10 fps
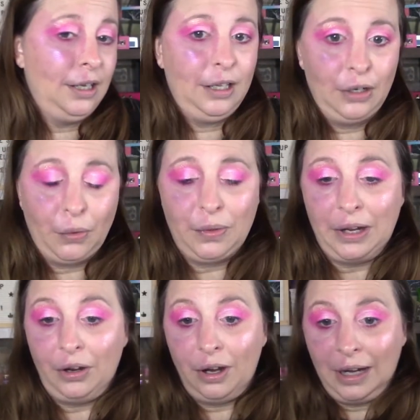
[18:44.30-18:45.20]
you know,
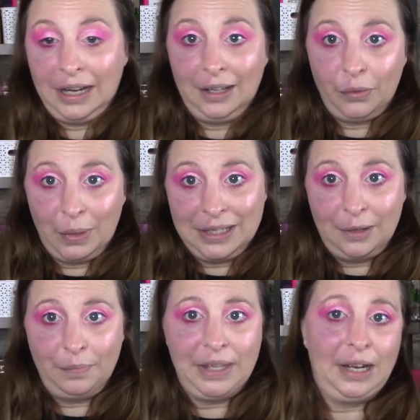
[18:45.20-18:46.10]
that are like the ones
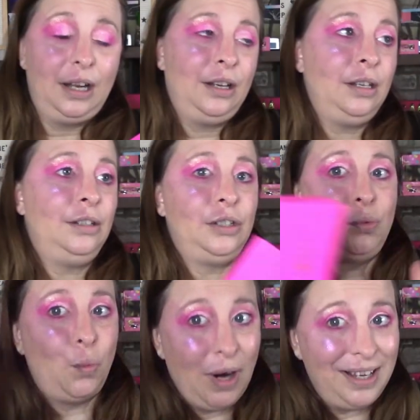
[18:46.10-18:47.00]
up there. And just
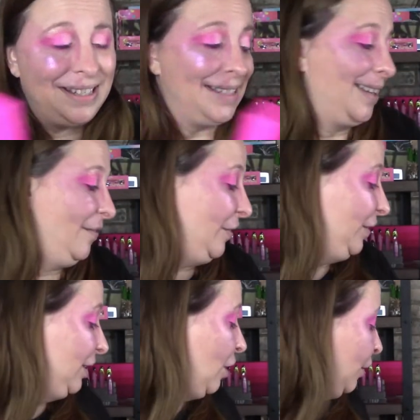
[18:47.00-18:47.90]
one is like
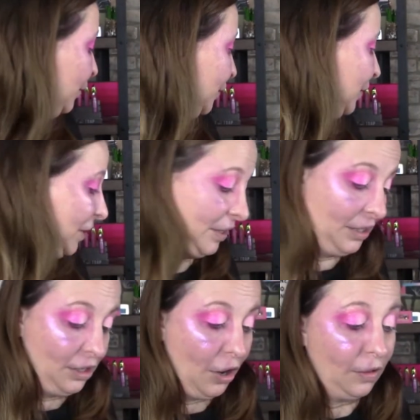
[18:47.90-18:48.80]
$50 or
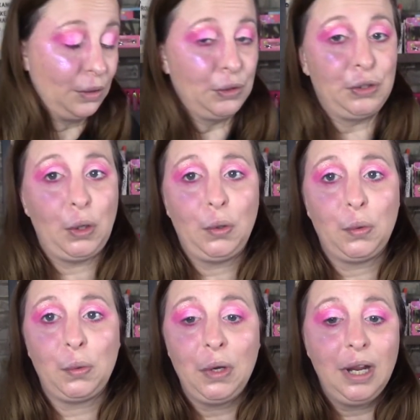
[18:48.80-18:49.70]
$60.
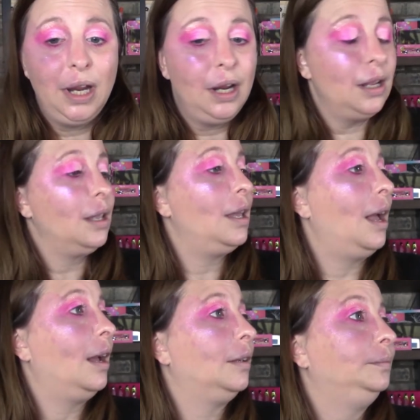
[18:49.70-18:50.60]
So
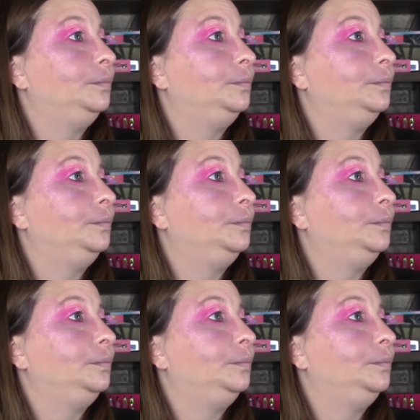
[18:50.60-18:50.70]
yeah,